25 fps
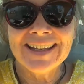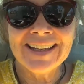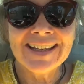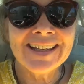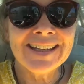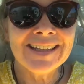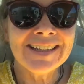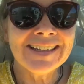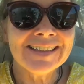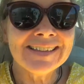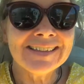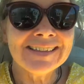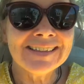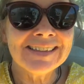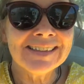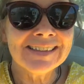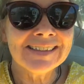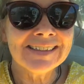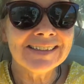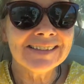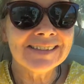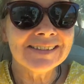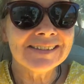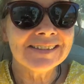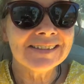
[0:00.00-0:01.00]
And
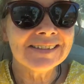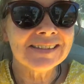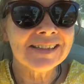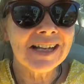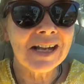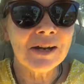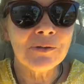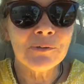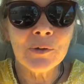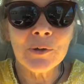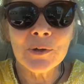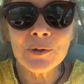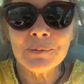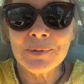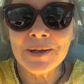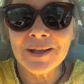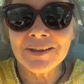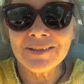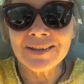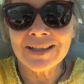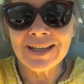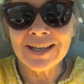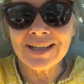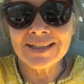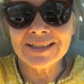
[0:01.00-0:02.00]
uh, I wrote
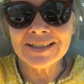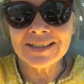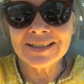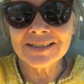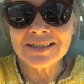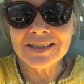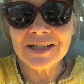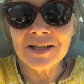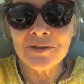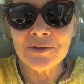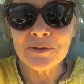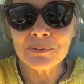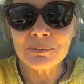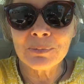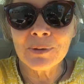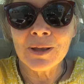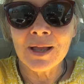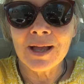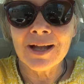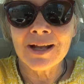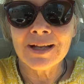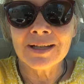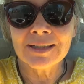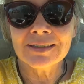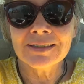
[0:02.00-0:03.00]
about that in another
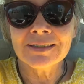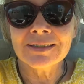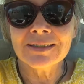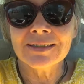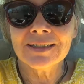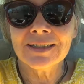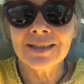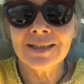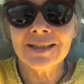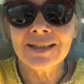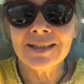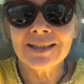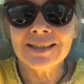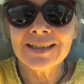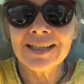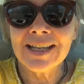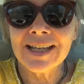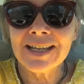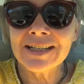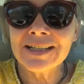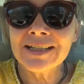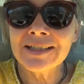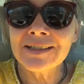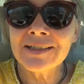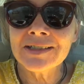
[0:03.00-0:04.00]
blog. It
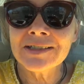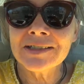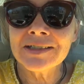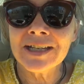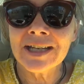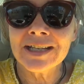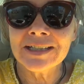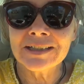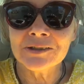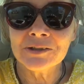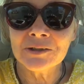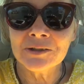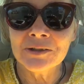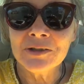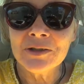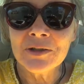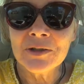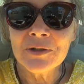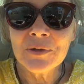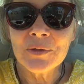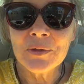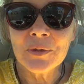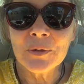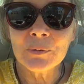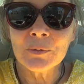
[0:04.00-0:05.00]
had in the title
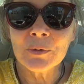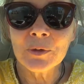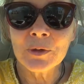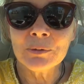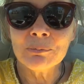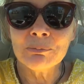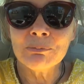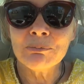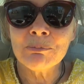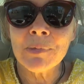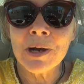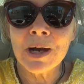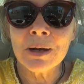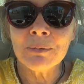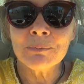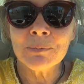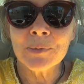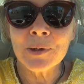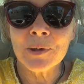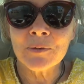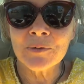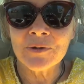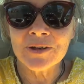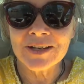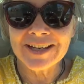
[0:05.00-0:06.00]
the word
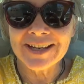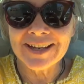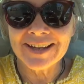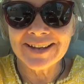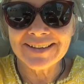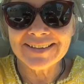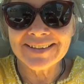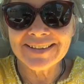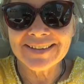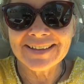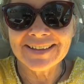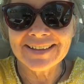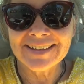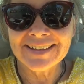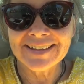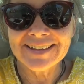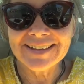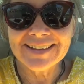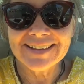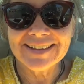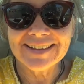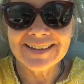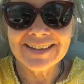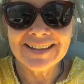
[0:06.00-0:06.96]
mummery, I think.